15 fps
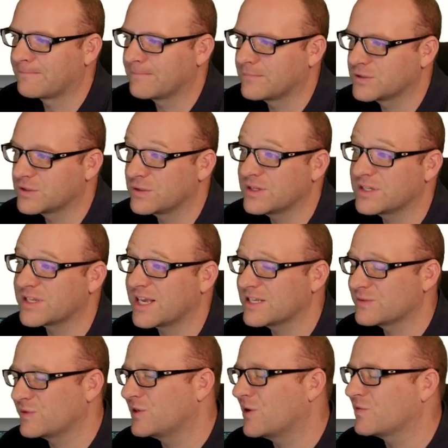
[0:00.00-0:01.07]
So in this case,
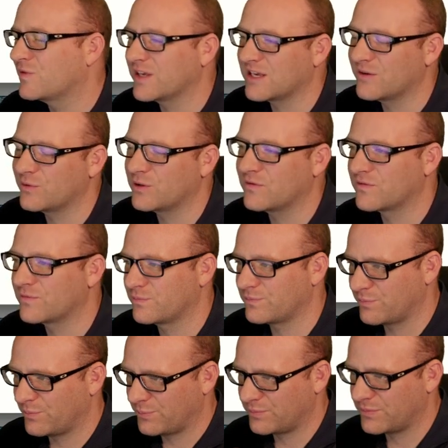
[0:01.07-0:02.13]
we don't think it would have,
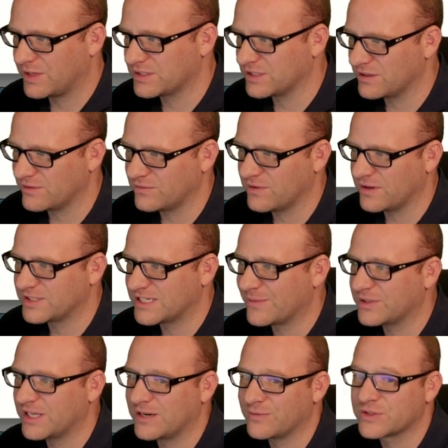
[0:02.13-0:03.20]
because the
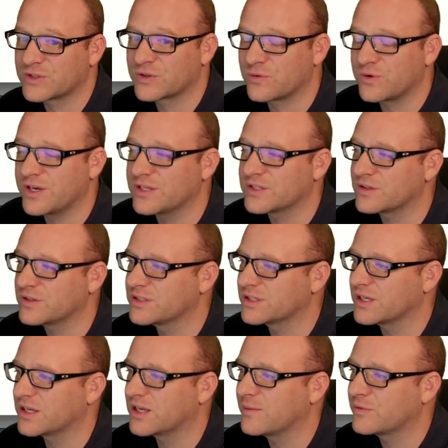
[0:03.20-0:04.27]
sample data was 3, so this is
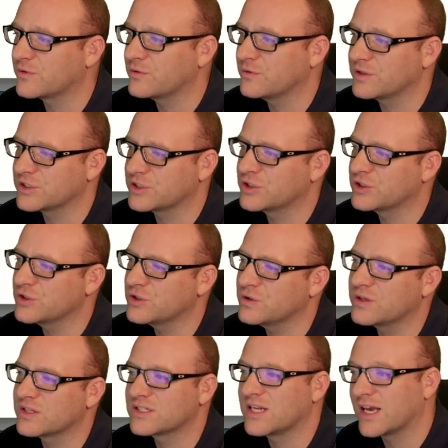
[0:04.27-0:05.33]
going to come through as a 2,
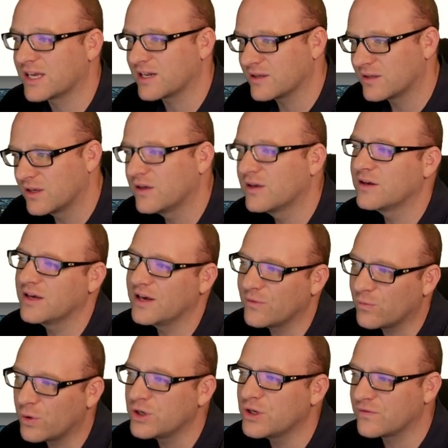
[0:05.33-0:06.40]
and it
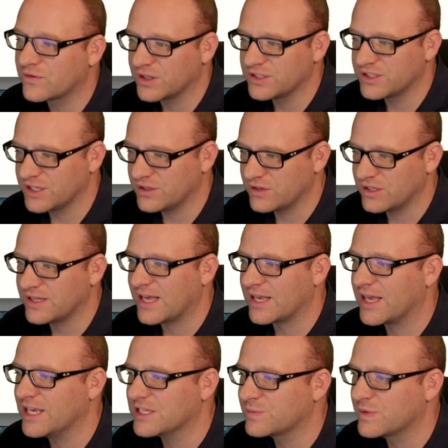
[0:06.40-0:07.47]
wouldn't have continued in that
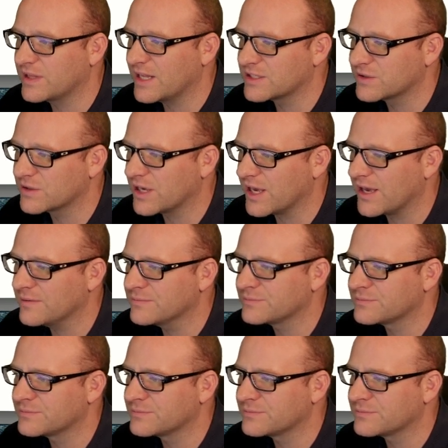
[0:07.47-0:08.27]
case, but that's okay.